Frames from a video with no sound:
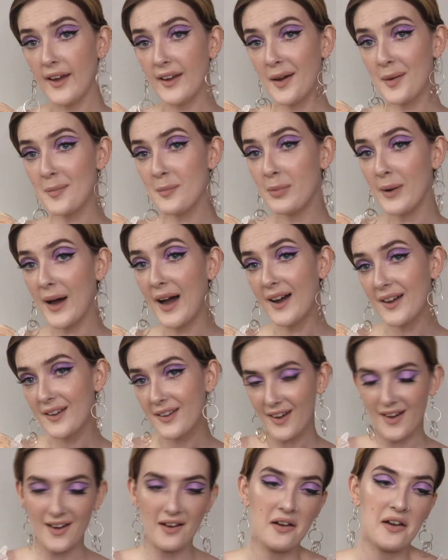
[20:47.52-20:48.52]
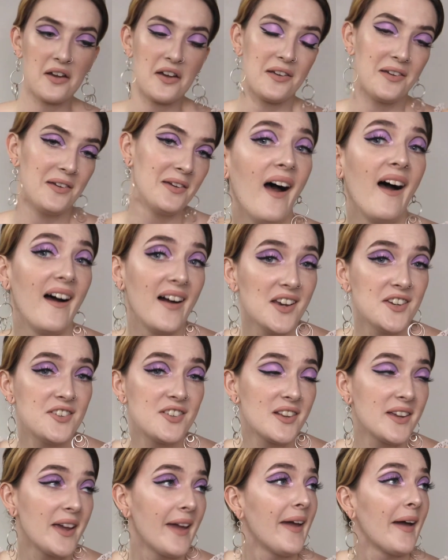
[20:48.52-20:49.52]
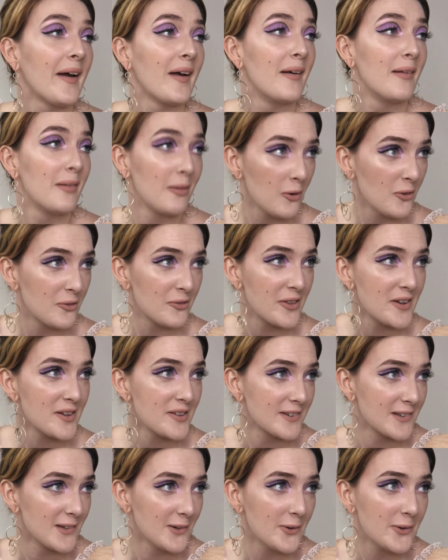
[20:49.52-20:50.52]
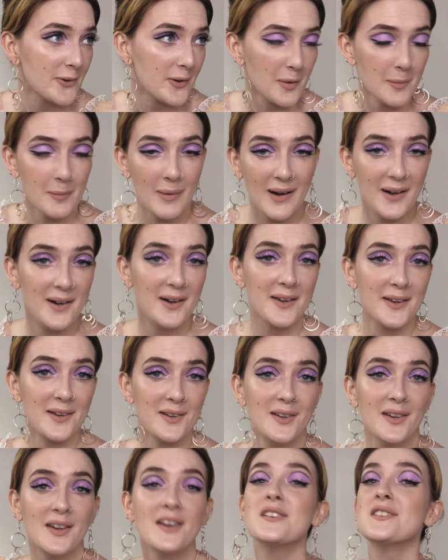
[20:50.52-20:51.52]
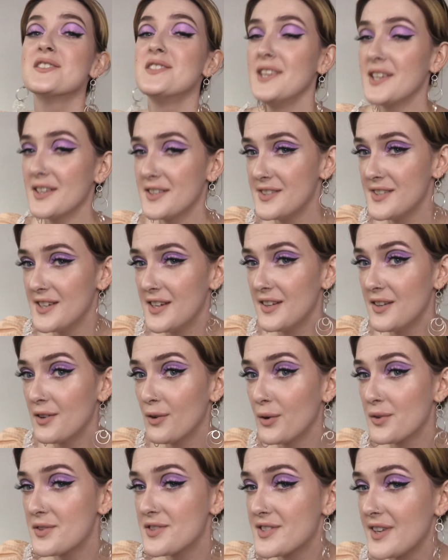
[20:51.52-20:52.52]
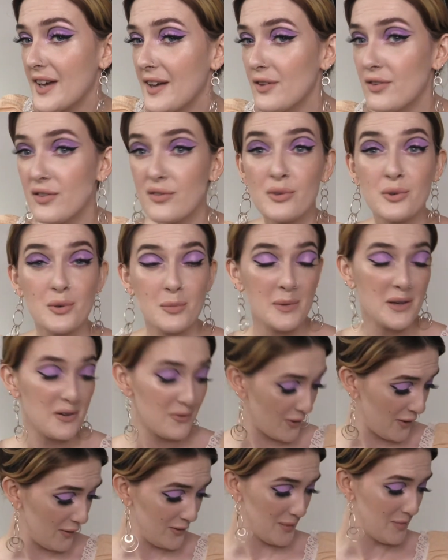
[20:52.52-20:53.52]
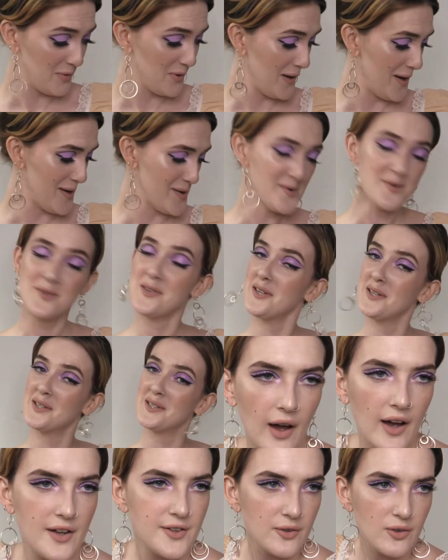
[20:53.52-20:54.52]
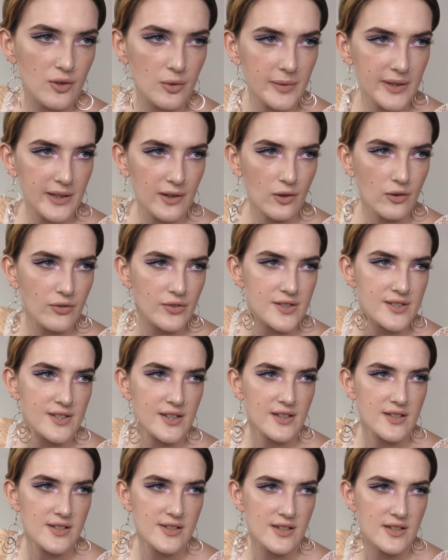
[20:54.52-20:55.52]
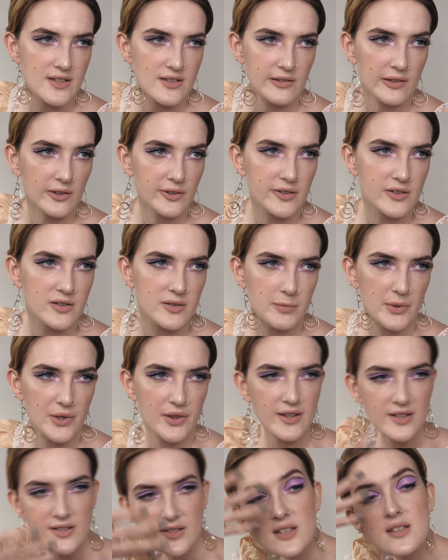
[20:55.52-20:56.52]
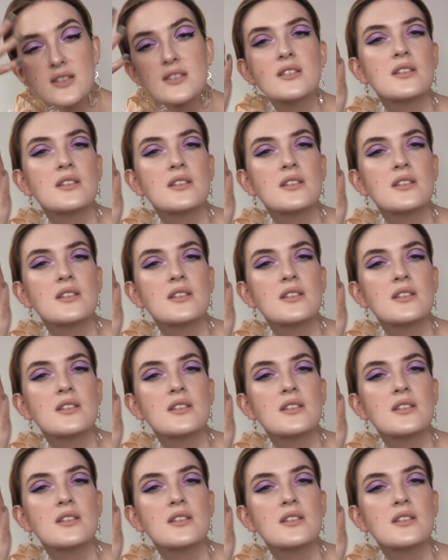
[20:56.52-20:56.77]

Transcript: I'm back. I actually love this look. My 16-year-old self would be very proud. I don't normally go for 60s looks, but this is